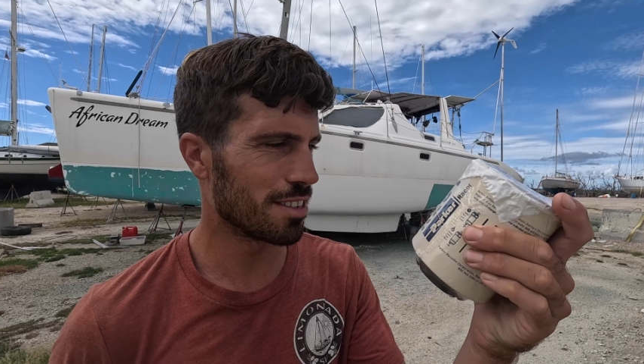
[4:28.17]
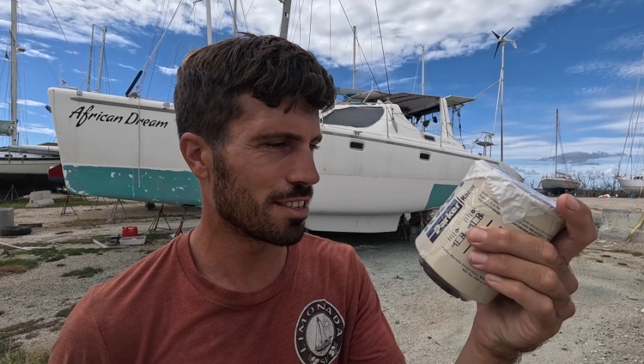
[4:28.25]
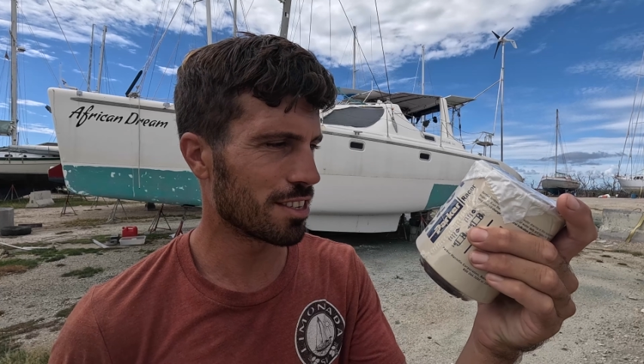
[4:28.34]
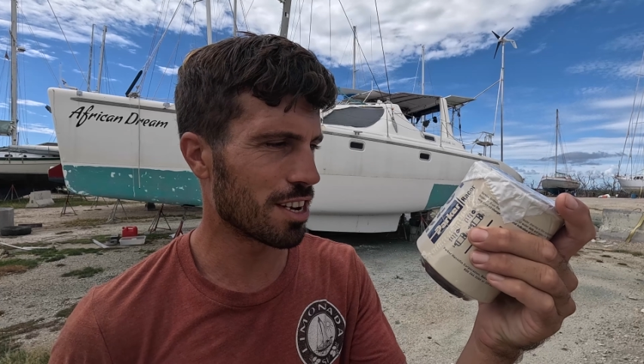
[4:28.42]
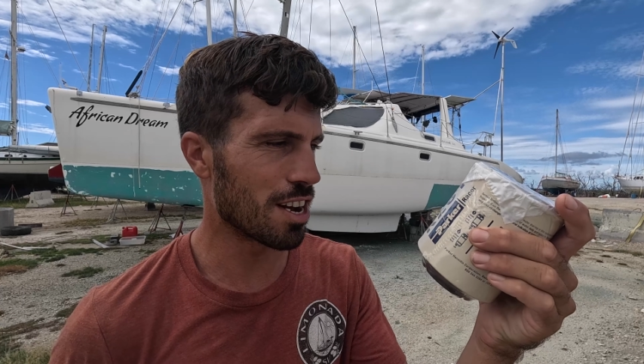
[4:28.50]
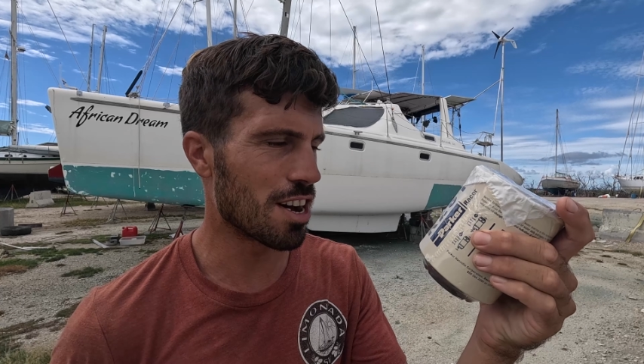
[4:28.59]

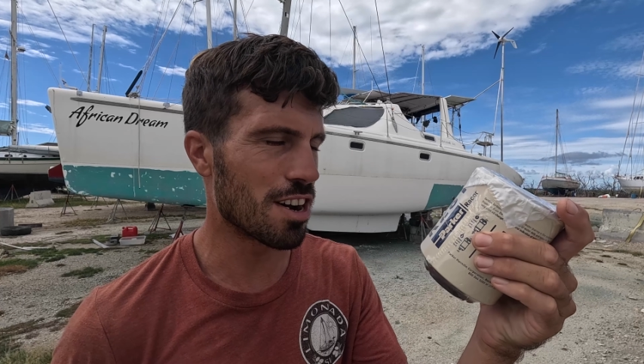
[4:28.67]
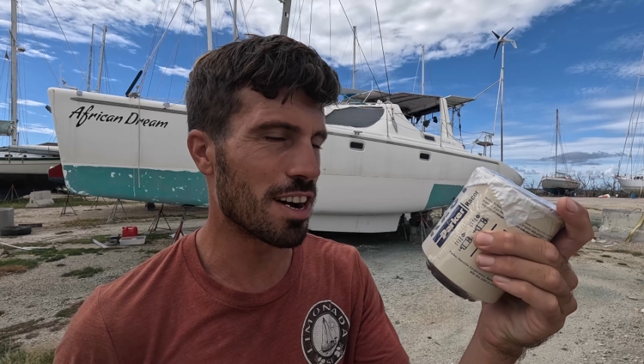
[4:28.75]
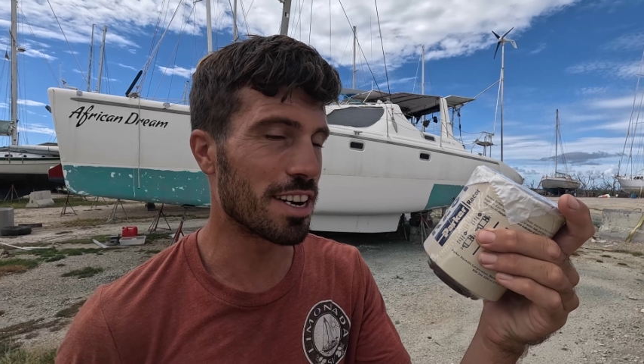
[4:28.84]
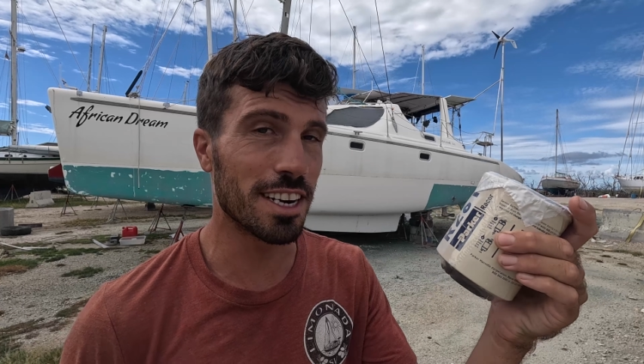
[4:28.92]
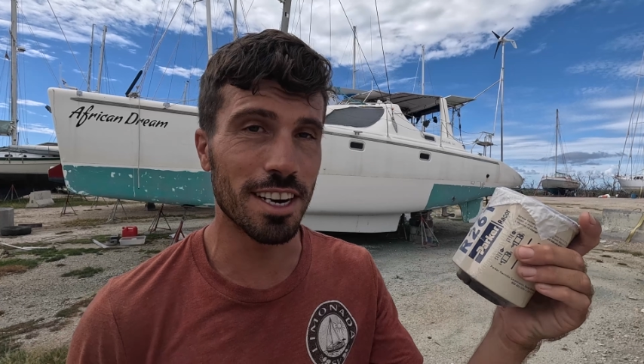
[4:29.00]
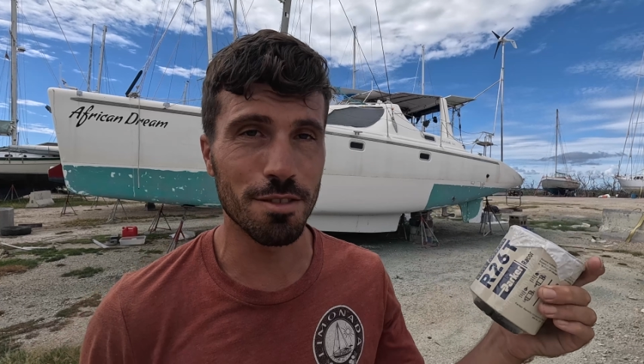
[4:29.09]
So I
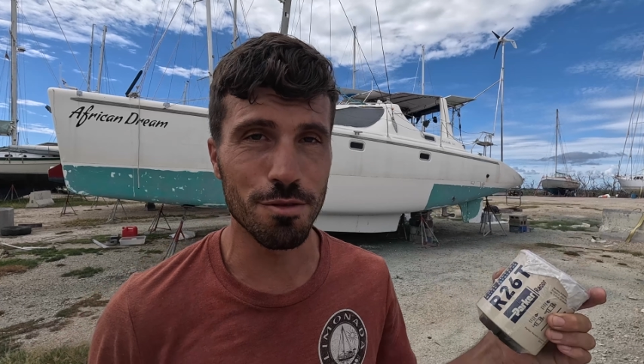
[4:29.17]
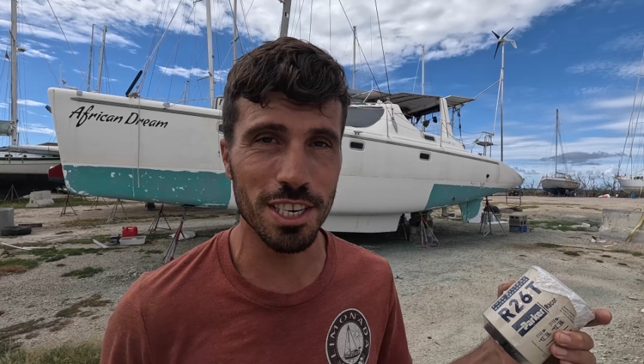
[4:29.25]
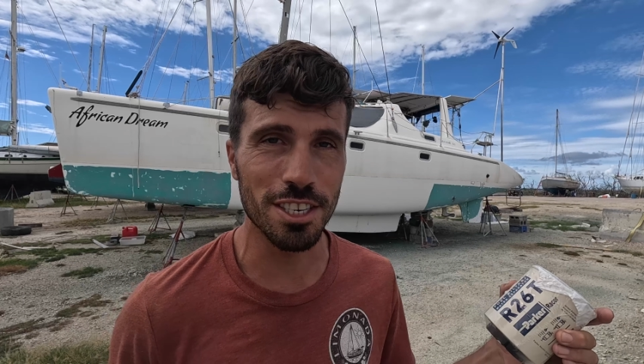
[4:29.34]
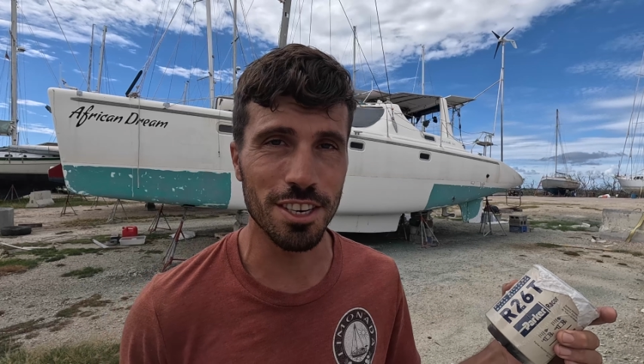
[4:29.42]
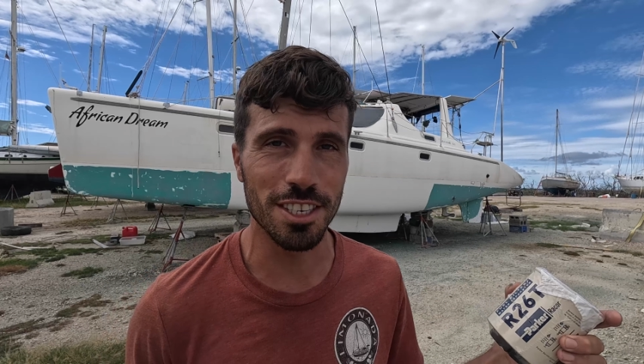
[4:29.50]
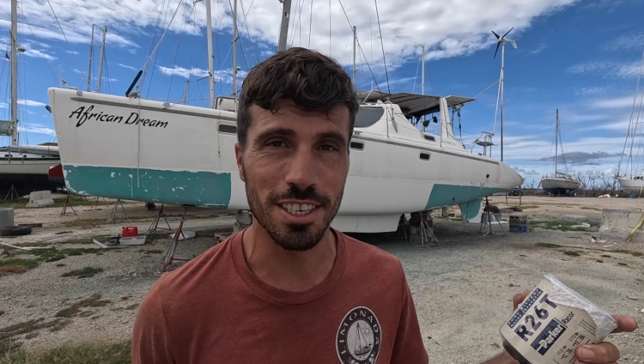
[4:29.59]
did a lot of
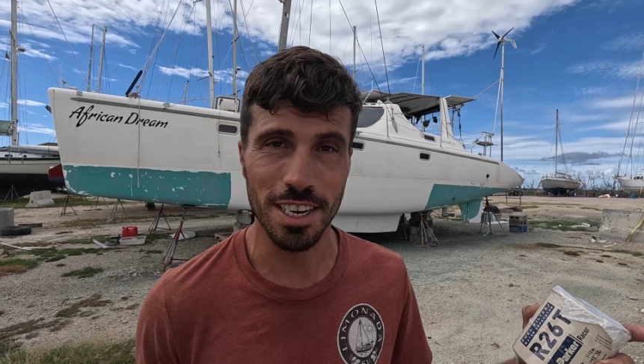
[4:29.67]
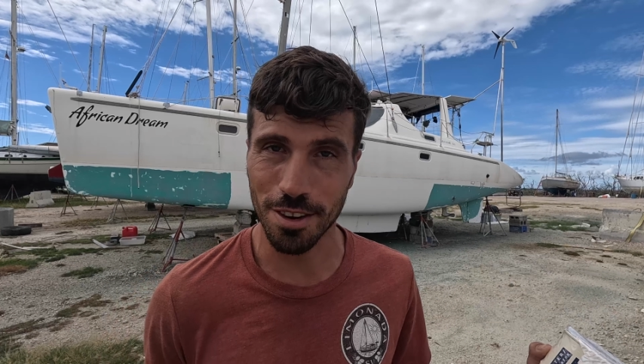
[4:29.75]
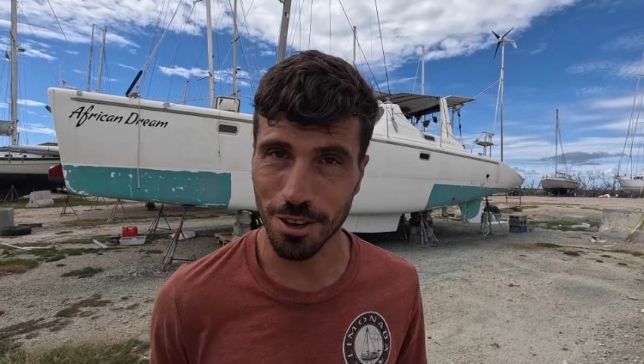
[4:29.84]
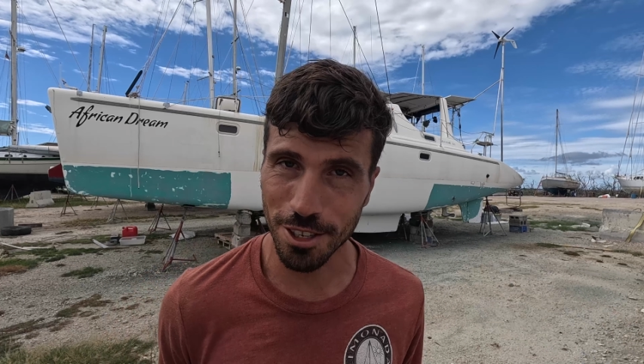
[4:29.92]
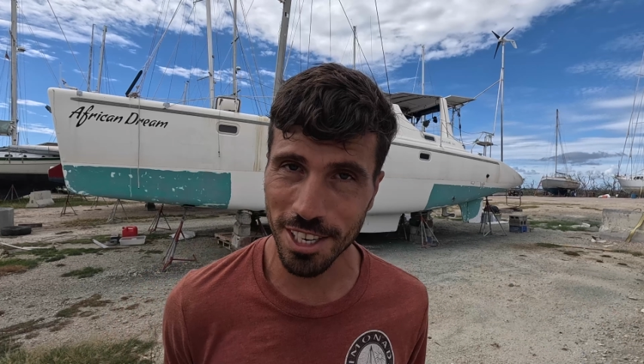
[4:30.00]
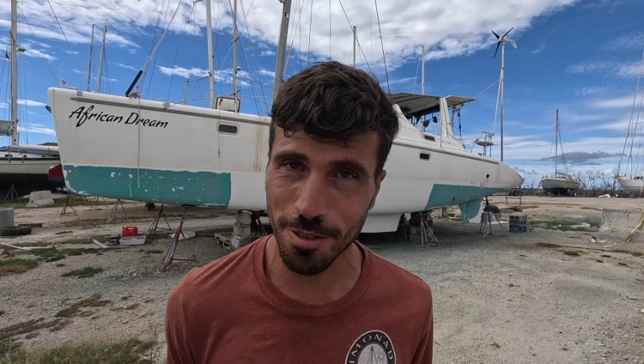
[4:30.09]
research. Now
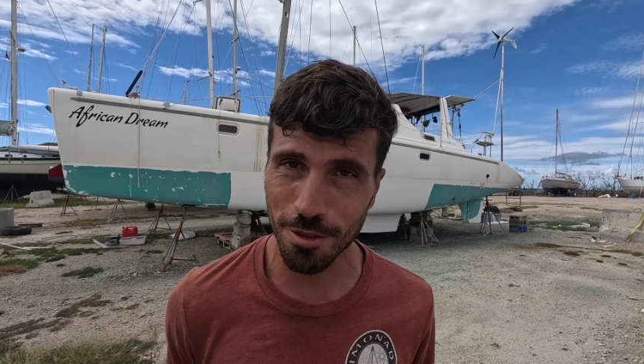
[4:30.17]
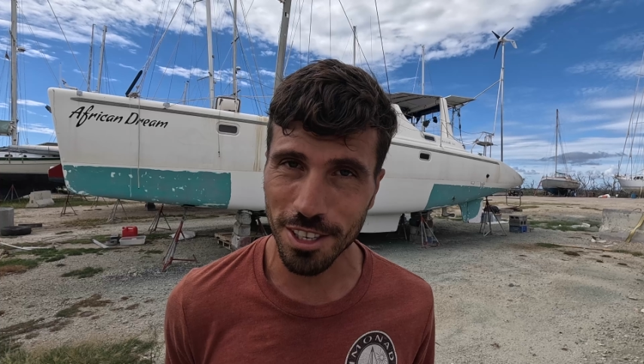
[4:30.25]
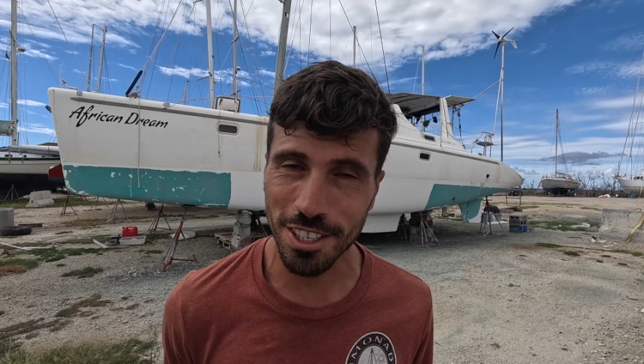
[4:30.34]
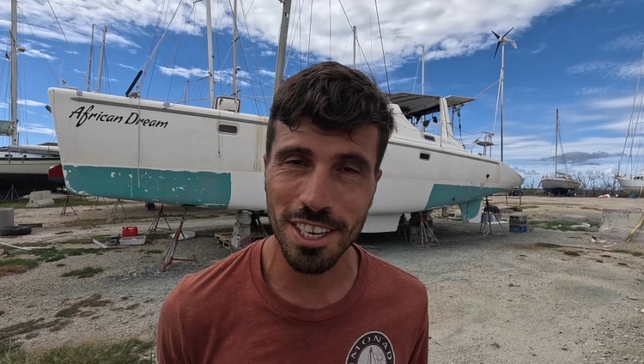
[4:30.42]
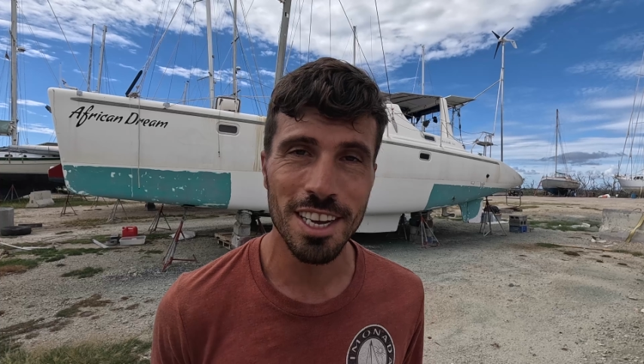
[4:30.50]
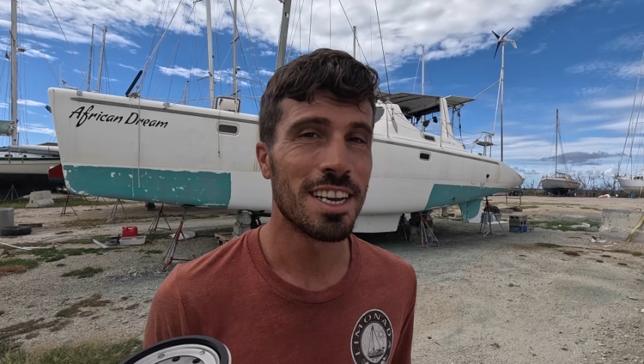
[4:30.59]
no difference.